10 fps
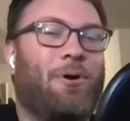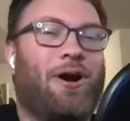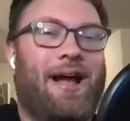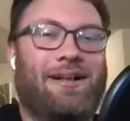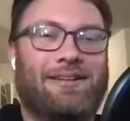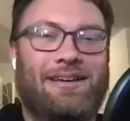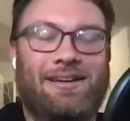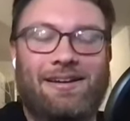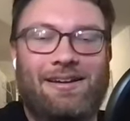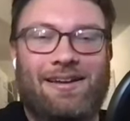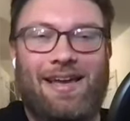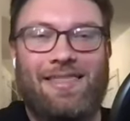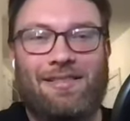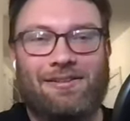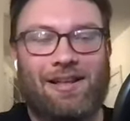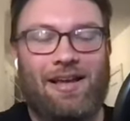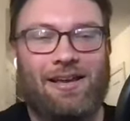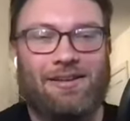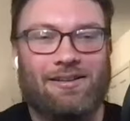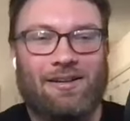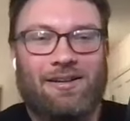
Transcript: our alley in the like